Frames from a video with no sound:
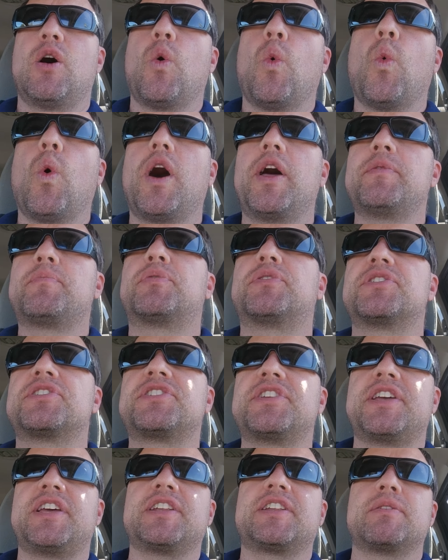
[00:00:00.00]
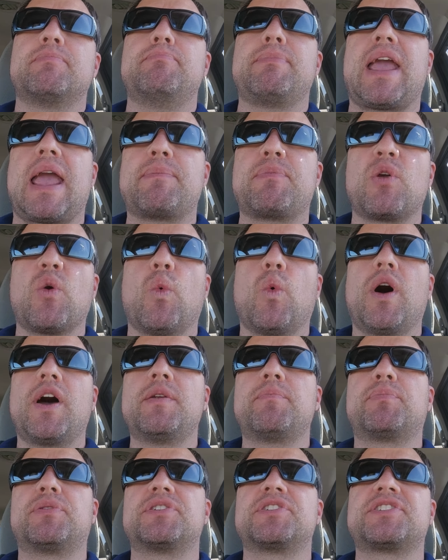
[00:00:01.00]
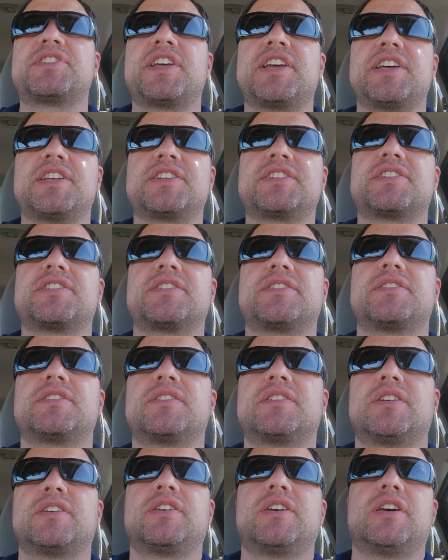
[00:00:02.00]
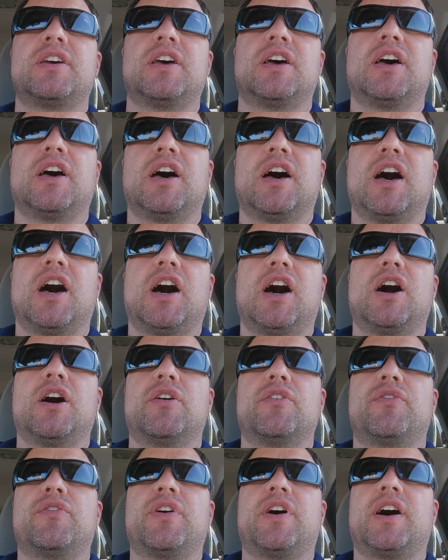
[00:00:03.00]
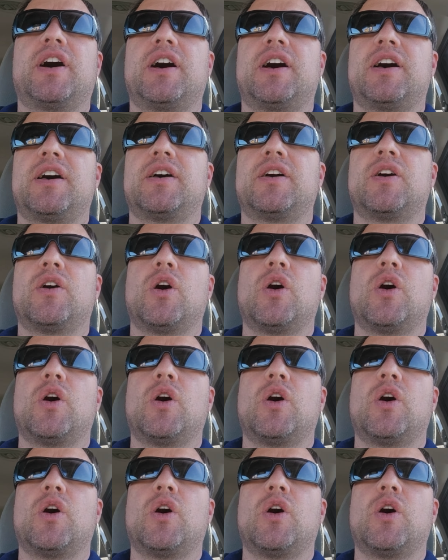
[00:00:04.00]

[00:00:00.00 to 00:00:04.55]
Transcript: 1%, maybe 1% of uh,